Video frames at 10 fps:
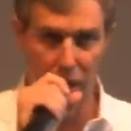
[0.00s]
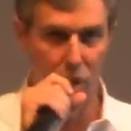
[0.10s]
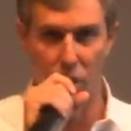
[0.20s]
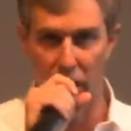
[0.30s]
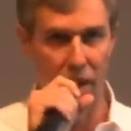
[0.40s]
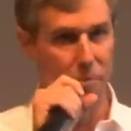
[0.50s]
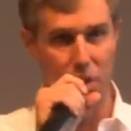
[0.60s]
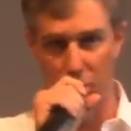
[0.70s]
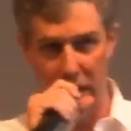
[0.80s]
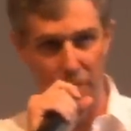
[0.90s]
for marijuana. I've
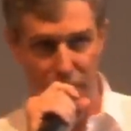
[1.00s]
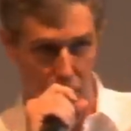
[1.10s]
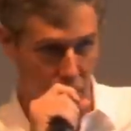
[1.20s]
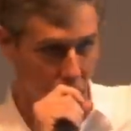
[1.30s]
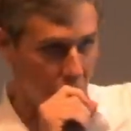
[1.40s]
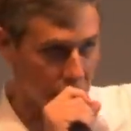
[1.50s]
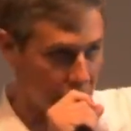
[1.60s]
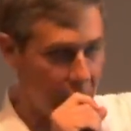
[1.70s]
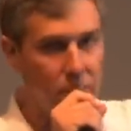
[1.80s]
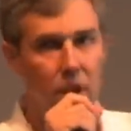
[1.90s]
been doing that for a long
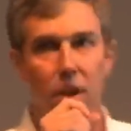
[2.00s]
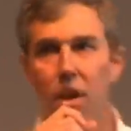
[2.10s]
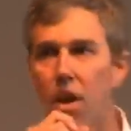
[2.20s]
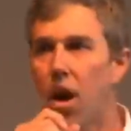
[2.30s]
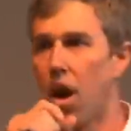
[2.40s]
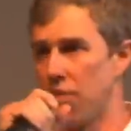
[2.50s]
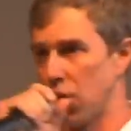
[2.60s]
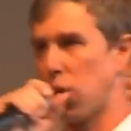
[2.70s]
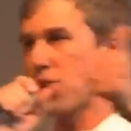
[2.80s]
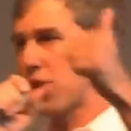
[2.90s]
time. On
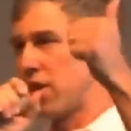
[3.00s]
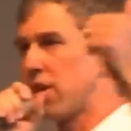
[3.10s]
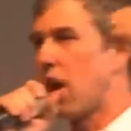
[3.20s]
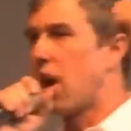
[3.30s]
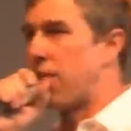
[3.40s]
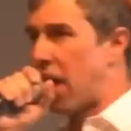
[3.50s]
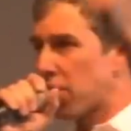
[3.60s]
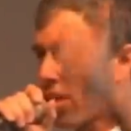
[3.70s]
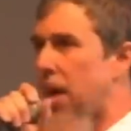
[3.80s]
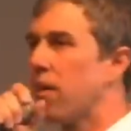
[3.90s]
the question of
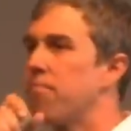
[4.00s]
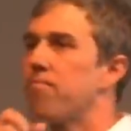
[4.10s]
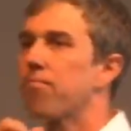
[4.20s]
health care,